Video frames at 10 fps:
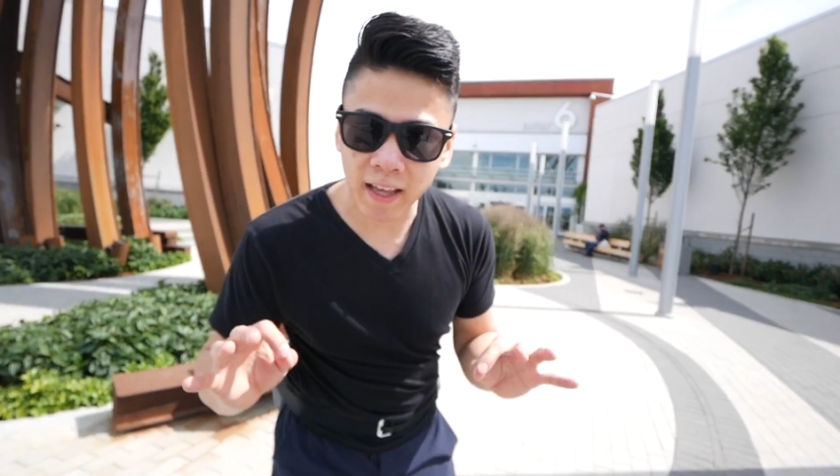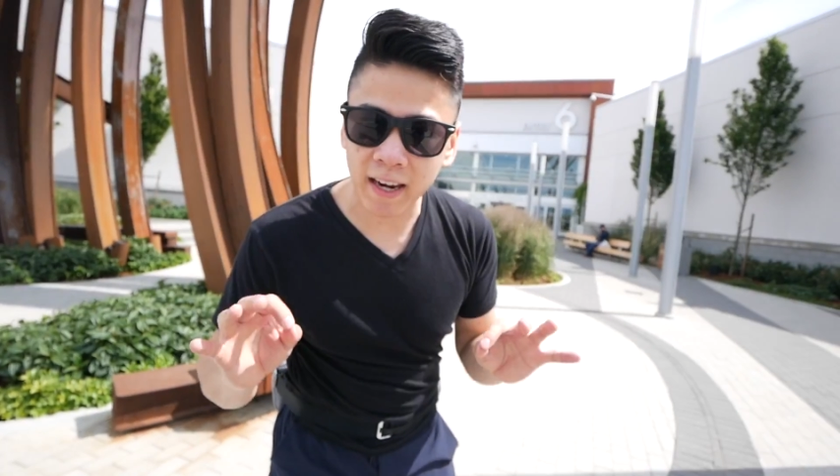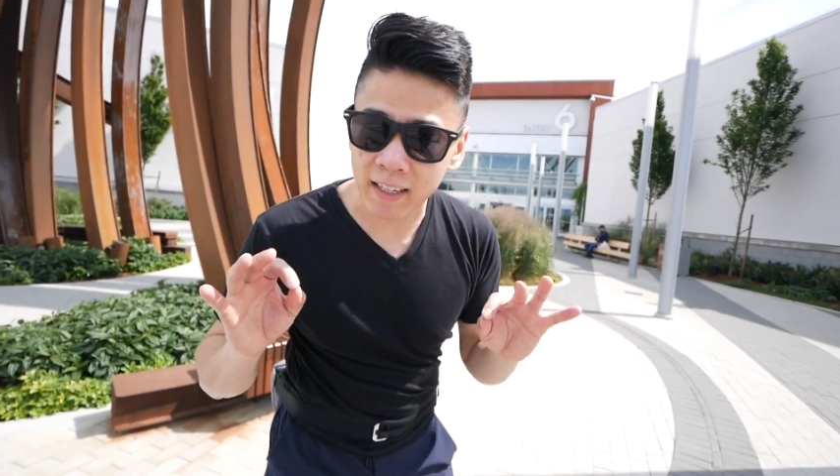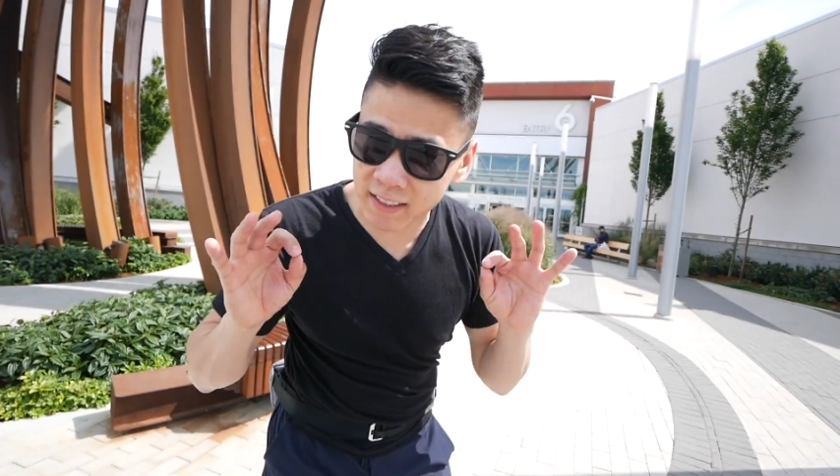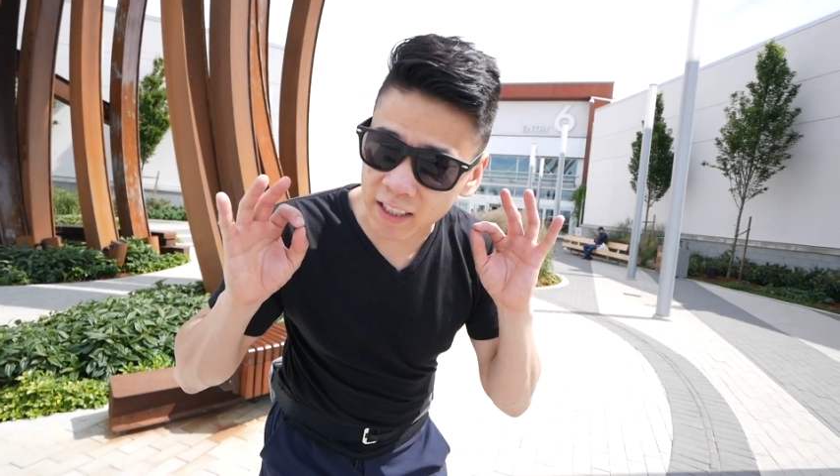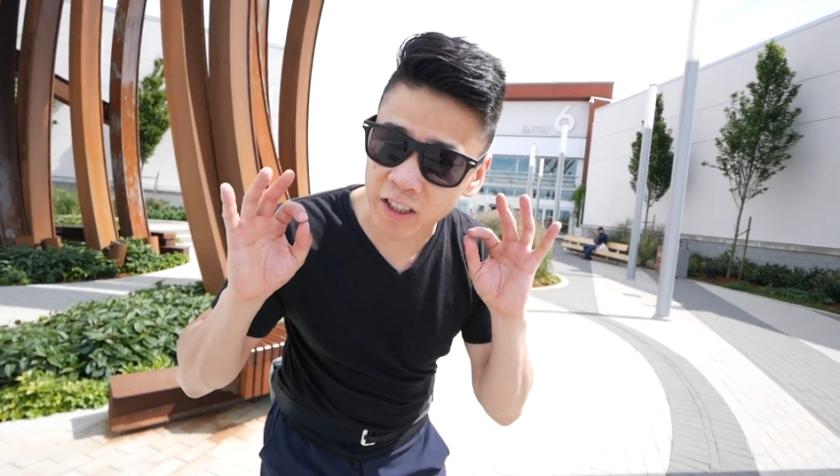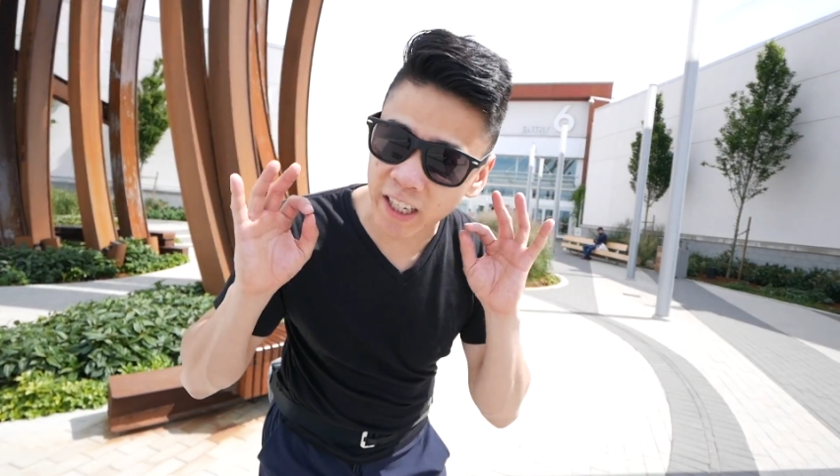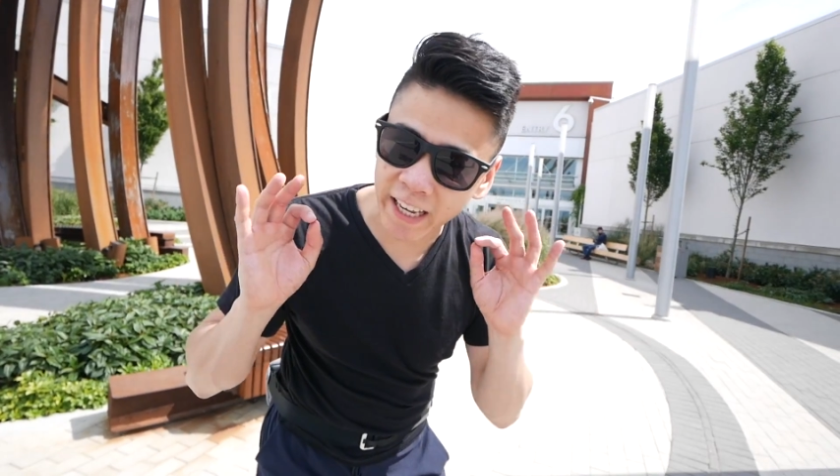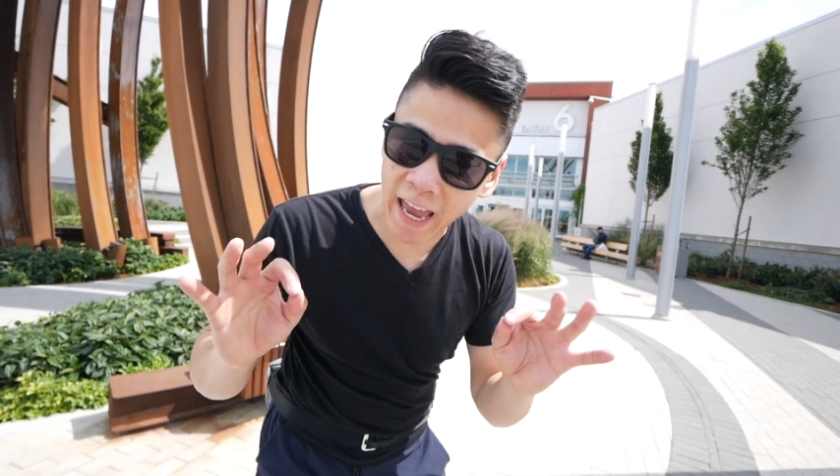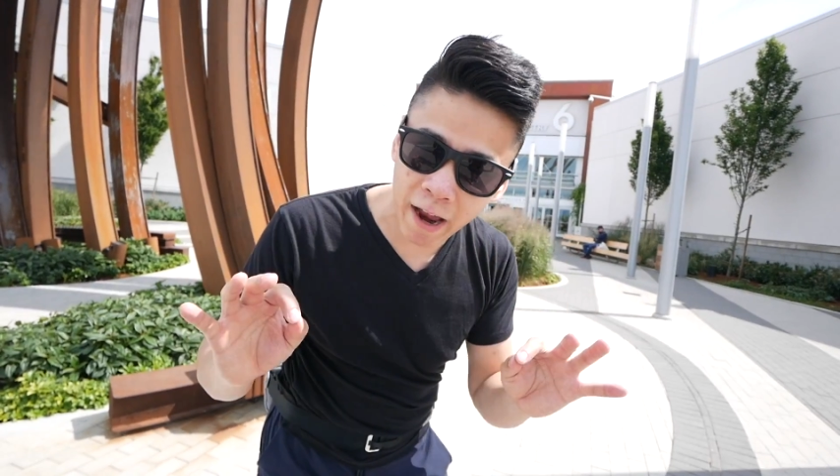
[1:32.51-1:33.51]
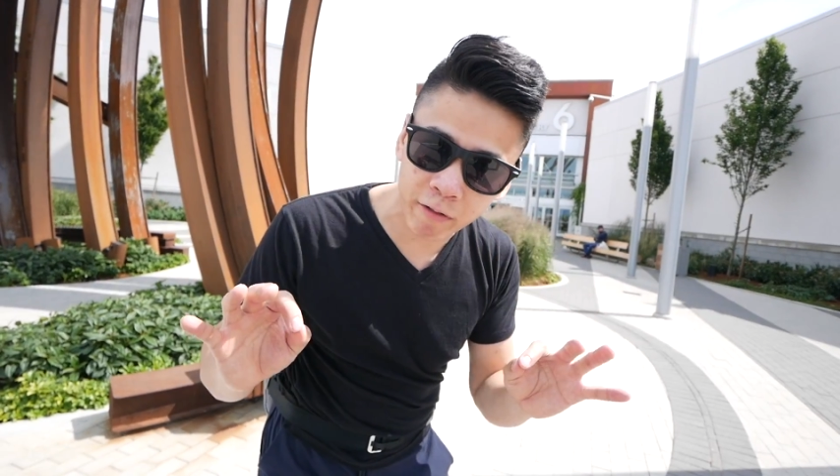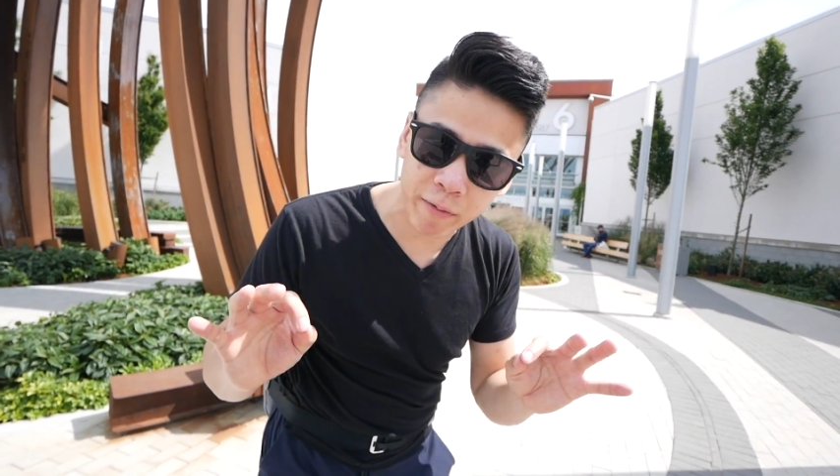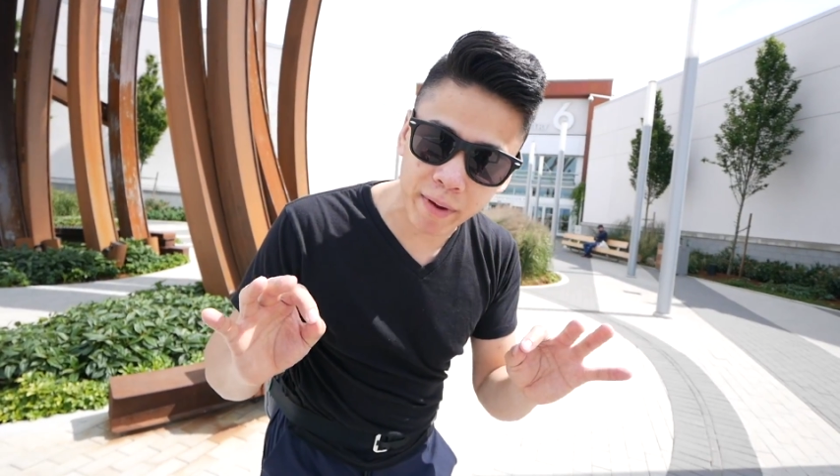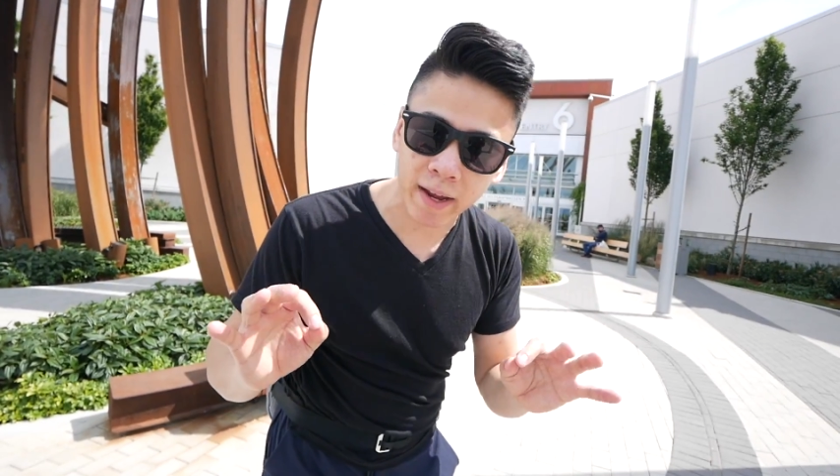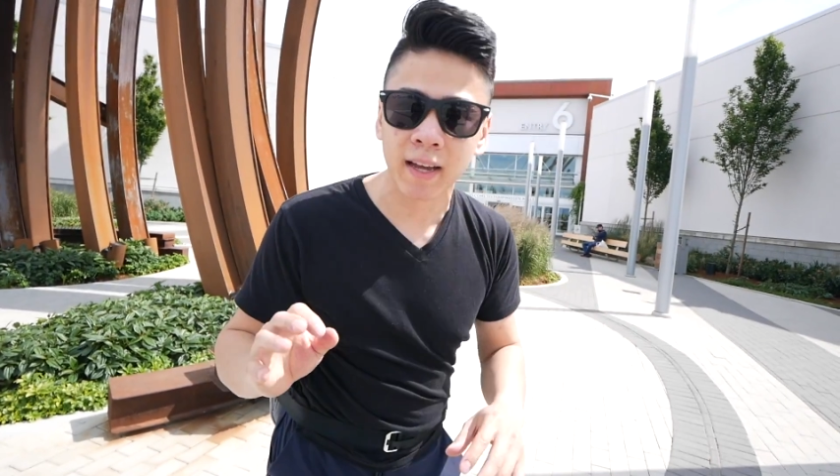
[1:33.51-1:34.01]
that it's actually a
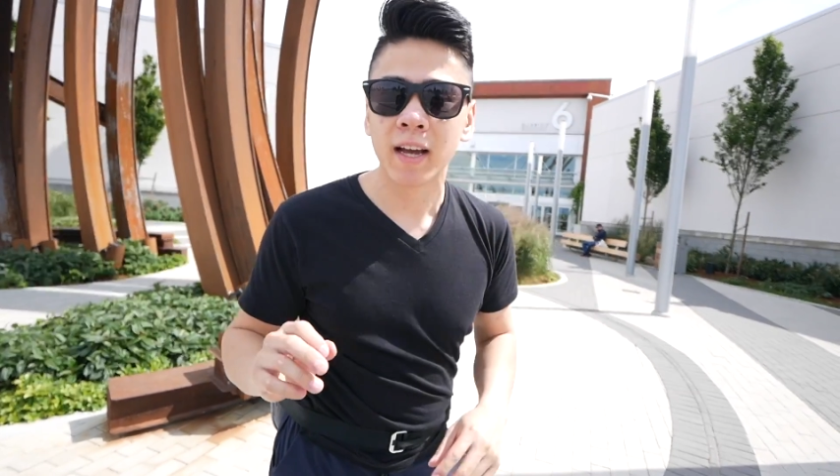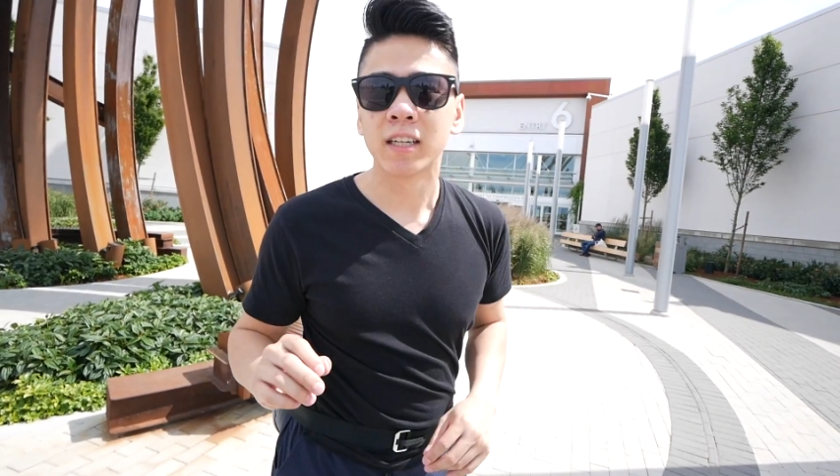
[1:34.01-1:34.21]
camera bag.